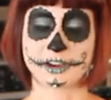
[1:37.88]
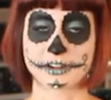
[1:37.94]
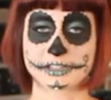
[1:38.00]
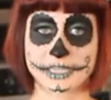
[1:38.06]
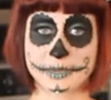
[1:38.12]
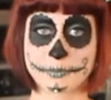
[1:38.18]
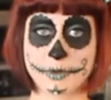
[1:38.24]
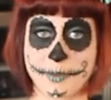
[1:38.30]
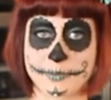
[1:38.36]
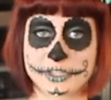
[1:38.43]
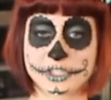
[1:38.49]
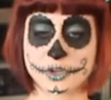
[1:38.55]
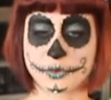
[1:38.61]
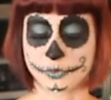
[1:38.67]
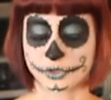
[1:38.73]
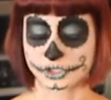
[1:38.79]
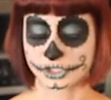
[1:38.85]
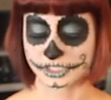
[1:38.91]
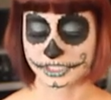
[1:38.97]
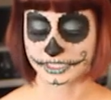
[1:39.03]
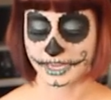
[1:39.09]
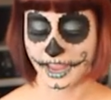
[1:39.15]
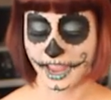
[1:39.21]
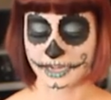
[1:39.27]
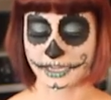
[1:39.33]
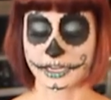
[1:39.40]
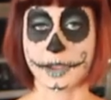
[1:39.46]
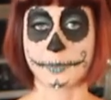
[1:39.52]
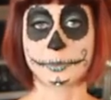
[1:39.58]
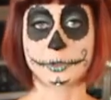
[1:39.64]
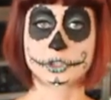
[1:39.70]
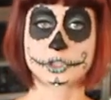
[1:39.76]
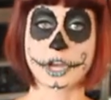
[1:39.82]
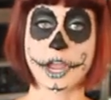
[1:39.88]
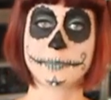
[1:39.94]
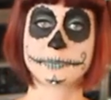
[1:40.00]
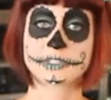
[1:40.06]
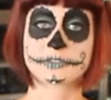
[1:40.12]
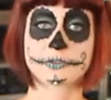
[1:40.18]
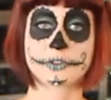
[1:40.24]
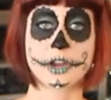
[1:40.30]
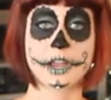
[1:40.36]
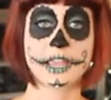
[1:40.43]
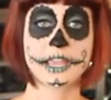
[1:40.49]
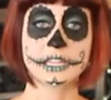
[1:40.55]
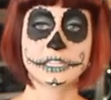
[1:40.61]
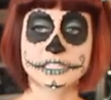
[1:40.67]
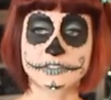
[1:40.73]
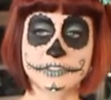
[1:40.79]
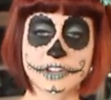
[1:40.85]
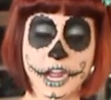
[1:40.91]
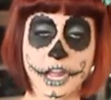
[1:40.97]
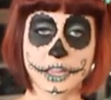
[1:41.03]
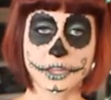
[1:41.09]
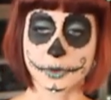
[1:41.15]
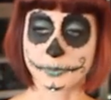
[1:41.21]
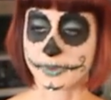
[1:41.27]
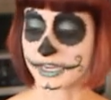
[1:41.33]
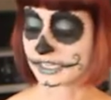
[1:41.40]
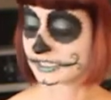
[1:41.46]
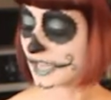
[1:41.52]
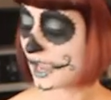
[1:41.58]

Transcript: carrots, I promise you. We're just going to add a couple drops for a hint of color because